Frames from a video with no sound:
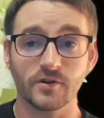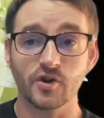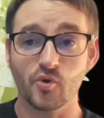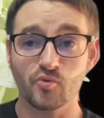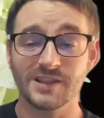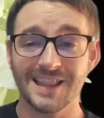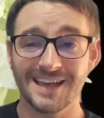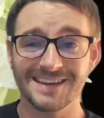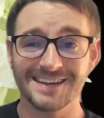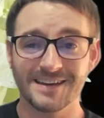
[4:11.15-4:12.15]

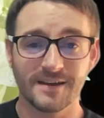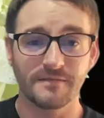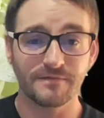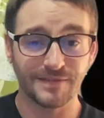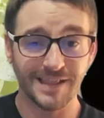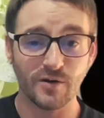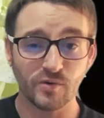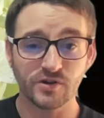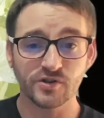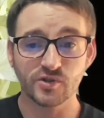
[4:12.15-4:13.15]
cone-like
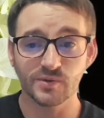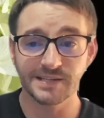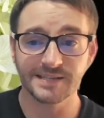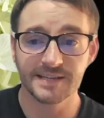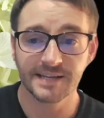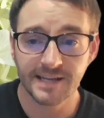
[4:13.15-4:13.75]
flower to it,